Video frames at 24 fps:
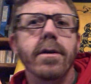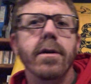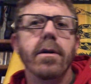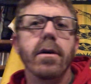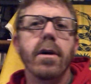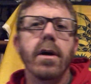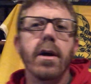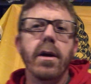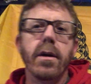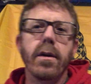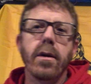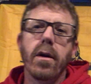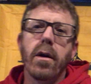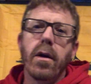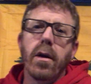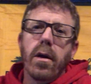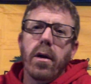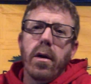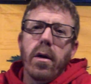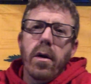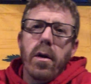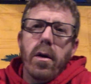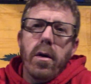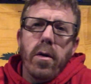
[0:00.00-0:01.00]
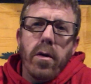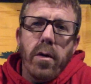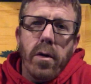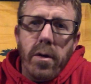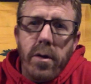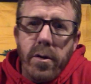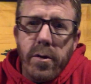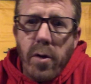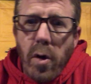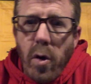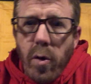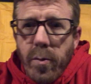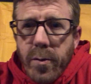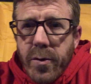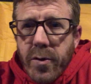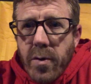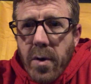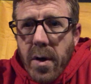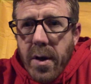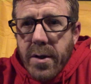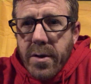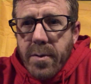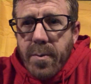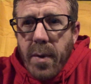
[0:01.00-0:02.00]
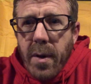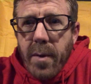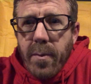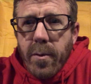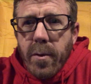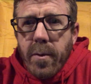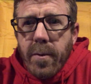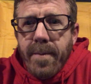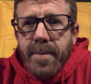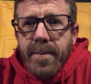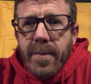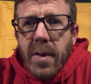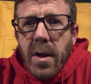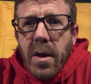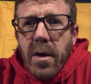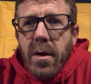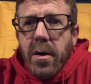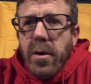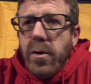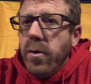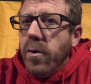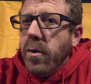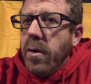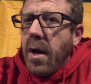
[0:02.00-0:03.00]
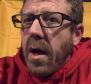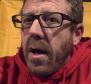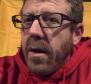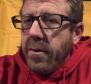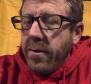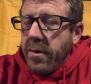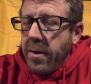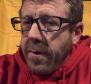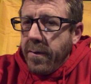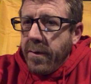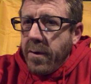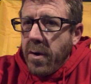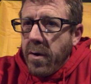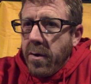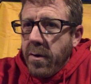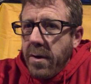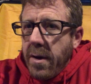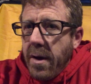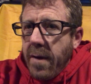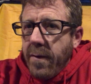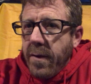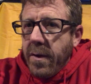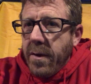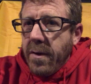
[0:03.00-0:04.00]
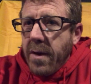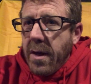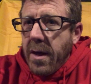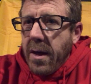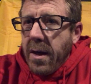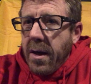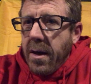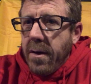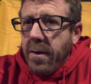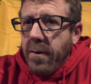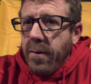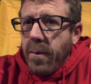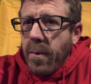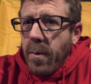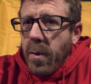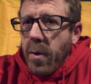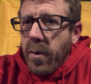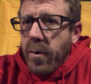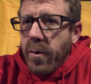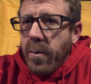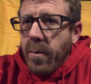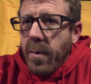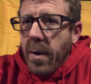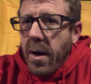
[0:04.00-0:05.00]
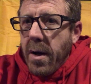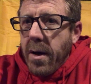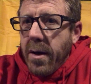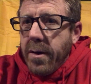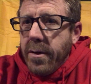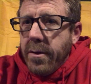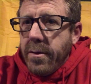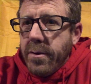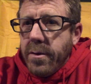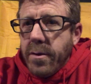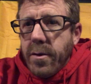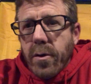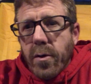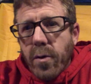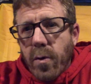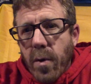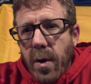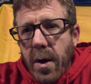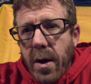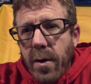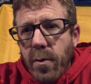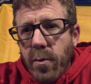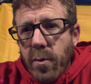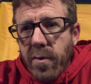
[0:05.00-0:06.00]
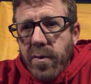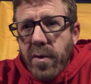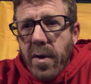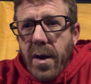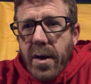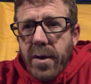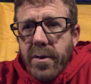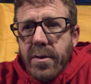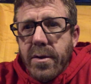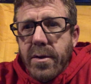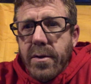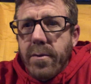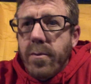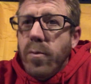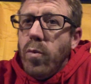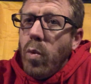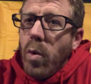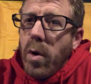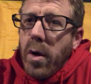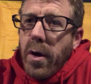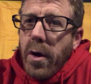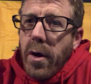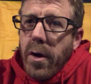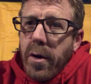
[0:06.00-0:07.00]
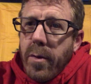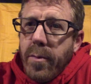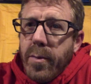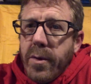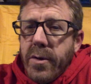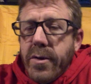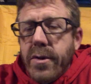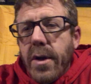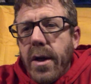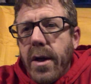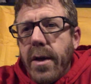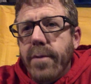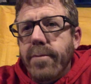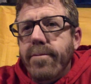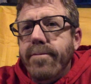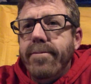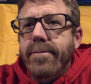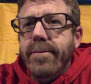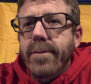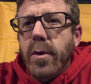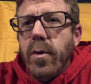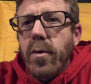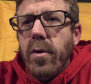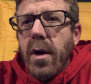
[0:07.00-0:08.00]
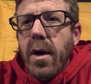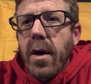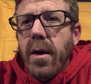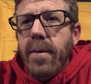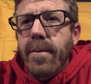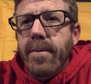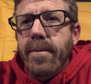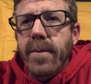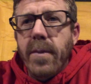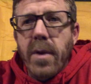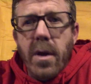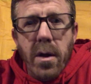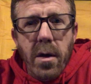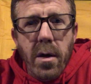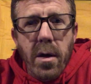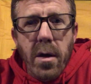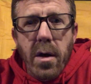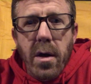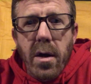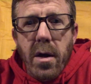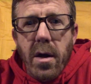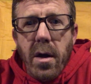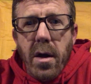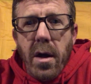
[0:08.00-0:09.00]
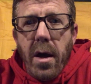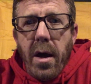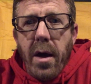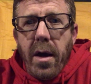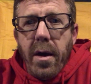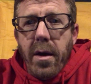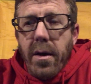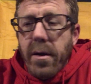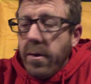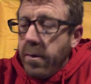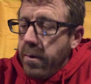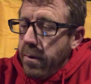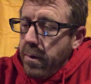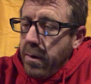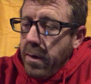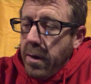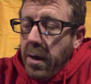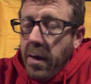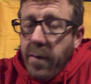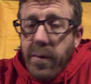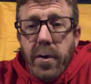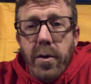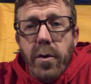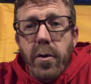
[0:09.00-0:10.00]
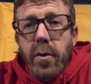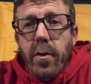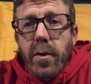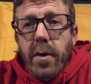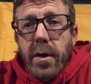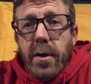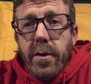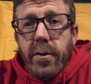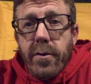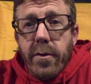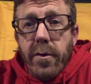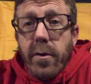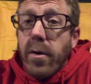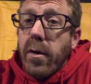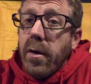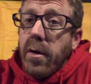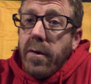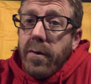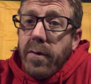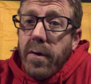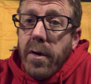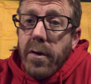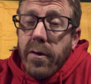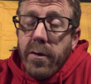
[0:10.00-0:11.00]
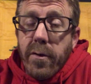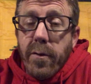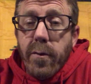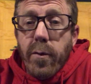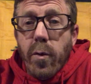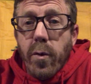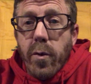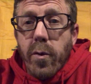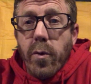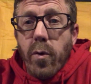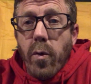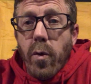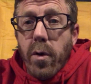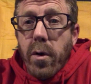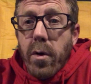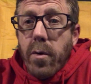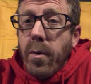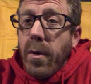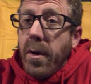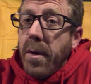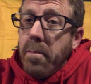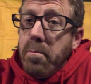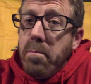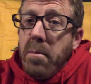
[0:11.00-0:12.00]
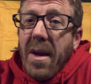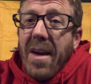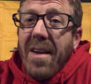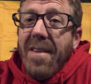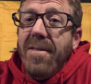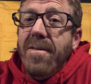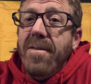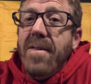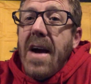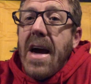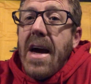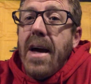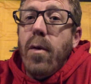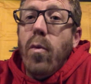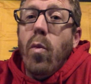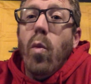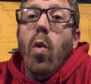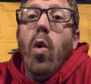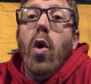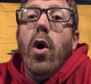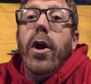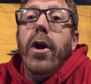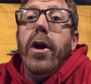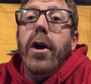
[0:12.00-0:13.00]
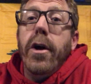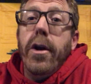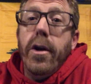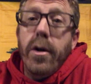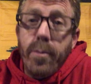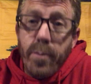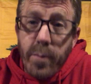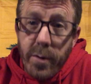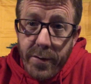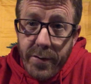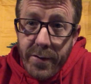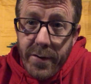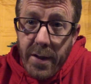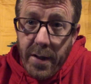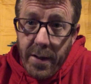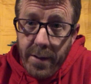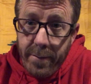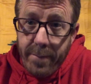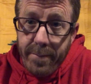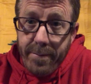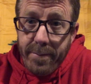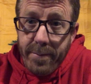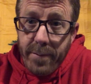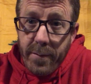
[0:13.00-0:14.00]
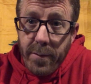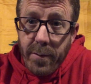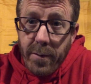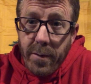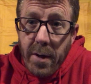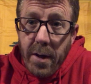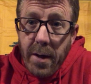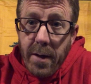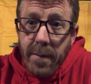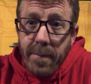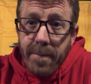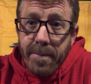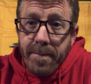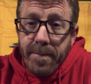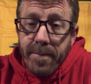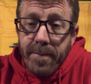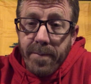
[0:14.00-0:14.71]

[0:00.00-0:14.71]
all right? Home stretch, people. You guys that have turned everything in from Earth Abides, your grade reflects it 100%, okay? And if you do this, you're going to finish the fourth quarter with a big fat 100%, okay?